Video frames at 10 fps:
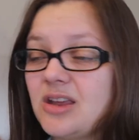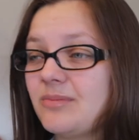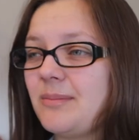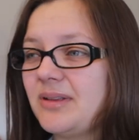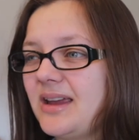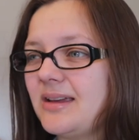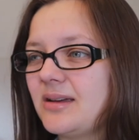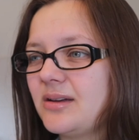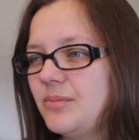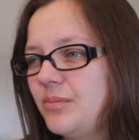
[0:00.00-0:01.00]
You might be like,
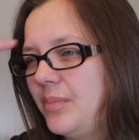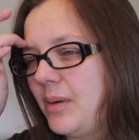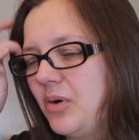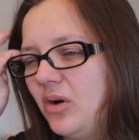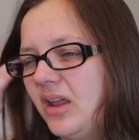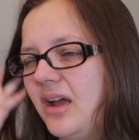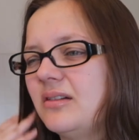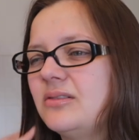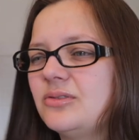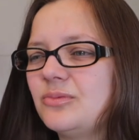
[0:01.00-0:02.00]
but
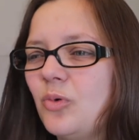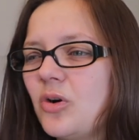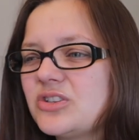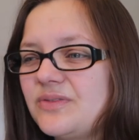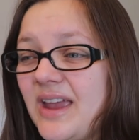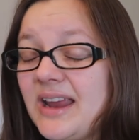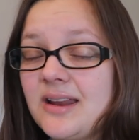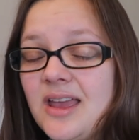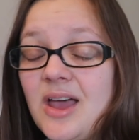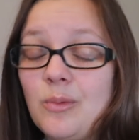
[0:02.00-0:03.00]
Paula, water's fine.